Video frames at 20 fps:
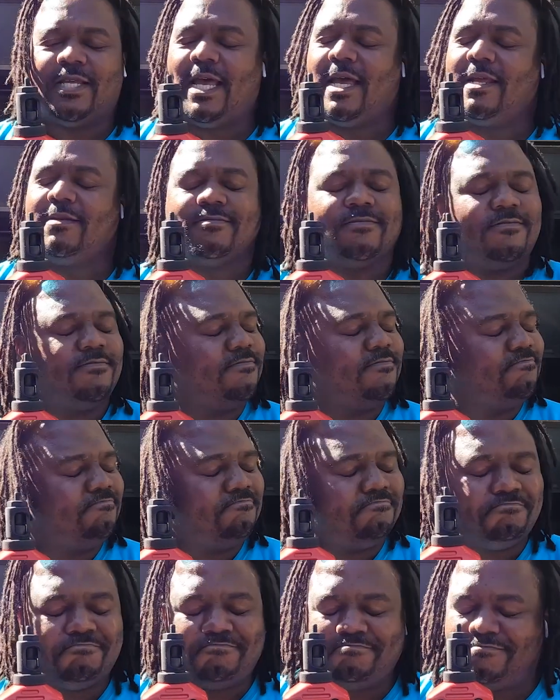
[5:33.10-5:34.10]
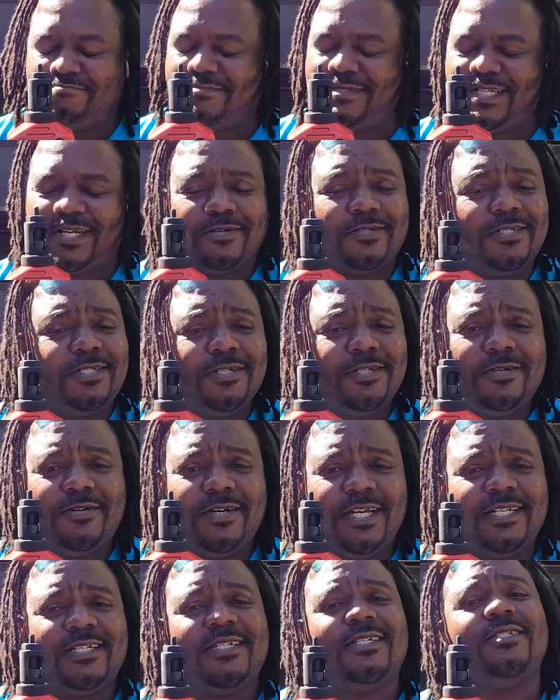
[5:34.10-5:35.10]
that. Don't do
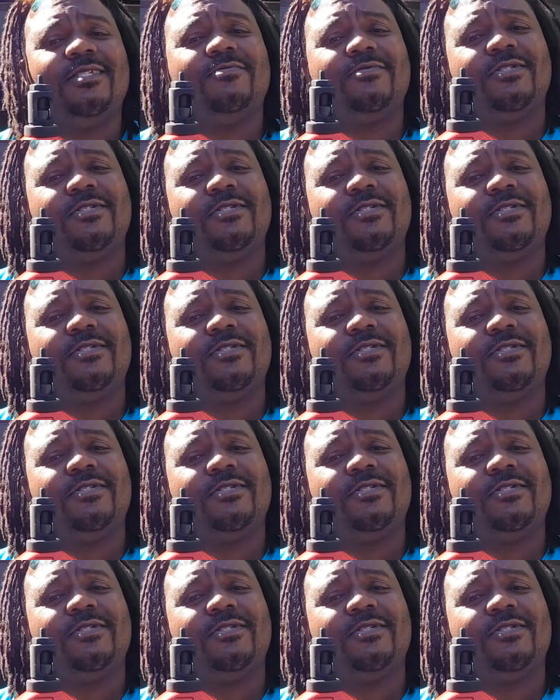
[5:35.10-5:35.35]
it, because